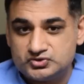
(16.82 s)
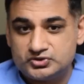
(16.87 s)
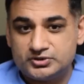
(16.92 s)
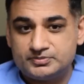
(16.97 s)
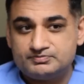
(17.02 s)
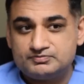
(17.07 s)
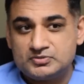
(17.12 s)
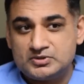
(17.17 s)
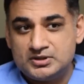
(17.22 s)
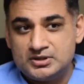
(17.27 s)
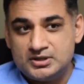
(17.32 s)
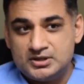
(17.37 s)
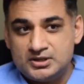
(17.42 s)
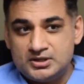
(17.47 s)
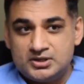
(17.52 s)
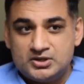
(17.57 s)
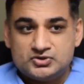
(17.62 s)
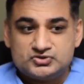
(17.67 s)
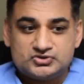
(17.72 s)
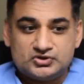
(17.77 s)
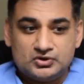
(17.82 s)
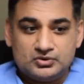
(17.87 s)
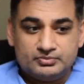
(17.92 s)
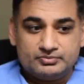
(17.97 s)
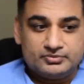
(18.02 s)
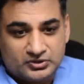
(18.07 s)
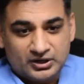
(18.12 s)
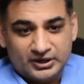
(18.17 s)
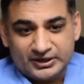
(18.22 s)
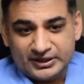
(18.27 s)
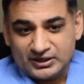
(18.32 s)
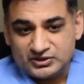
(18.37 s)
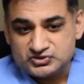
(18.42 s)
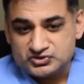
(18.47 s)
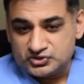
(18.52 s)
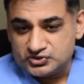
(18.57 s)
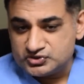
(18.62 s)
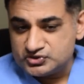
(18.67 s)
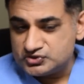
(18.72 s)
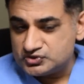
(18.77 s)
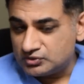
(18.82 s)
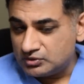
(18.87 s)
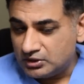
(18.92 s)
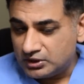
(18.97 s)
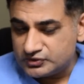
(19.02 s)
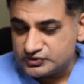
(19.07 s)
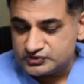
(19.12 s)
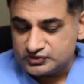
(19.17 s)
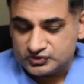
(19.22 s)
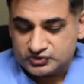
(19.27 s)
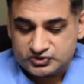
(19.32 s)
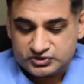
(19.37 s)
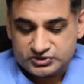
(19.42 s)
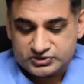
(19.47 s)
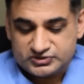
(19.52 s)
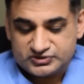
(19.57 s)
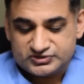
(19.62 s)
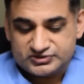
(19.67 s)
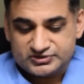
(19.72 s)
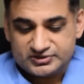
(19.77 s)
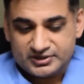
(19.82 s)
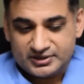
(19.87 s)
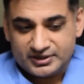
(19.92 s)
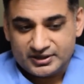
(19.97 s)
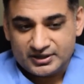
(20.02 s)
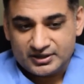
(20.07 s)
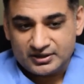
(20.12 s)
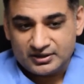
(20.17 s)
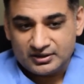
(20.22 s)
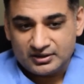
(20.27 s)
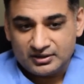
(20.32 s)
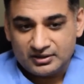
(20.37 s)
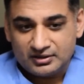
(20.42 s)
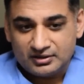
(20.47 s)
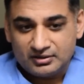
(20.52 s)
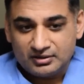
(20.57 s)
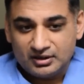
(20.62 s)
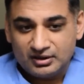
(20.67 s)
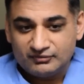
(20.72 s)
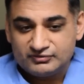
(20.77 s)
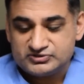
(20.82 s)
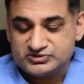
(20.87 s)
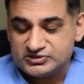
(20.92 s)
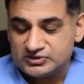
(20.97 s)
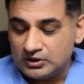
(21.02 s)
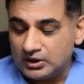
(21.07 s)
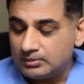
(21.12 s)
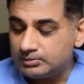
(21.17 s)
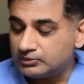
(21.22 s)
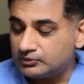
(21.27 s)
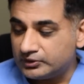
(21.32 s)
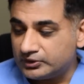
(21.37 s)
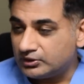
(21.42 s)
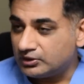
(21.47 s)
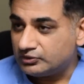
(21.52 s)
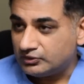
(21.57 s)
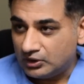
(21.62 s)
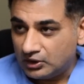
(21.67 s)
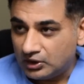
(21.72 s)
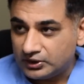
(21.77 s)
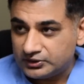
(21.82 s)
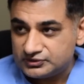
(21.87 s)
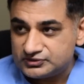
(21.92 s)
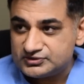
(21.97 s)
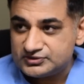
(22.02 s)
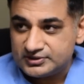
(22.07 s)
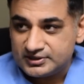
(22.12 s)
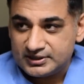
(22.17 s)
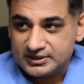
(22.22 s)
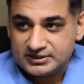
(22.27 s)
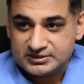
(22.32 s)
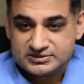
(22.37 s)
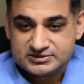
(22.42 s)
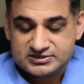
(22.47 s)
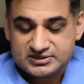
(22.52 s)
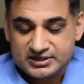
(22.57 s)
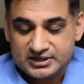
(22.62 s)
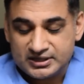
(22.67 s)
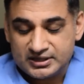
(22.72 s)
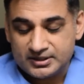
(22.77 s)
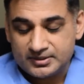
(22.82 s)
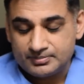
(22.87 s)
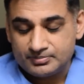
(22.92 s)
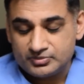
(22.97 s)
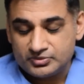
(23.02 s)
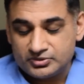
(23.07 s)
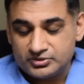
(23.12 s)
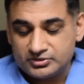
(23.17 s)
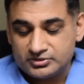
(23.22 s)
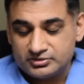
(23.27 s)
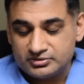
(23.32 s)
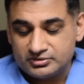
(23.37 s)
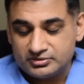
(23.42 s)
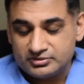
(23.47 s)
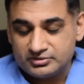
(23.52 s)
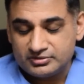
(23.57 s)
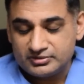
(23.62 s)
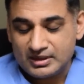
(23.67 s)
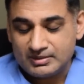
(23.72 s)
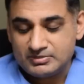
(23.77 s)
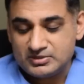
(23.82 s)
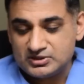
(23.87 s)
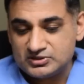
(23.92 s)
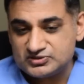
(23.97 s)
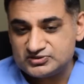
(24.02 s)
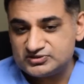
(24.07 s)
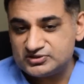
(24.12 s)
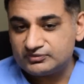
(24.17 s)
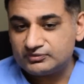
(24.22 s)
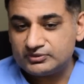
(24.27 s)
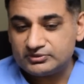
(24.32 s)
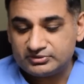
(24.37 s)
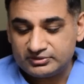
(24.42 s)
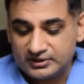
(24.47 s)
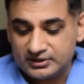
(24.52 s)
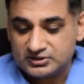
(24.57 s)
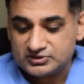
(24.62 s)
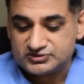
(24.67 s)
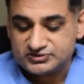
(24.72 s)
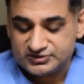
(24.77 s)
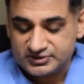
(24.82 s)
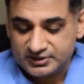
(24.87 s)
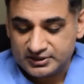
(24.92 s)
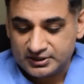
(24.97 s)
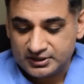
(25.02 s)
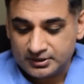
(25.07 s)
Sure. So cardiac surgeons or heart surgeons obviously operate on the heart, and that means different things.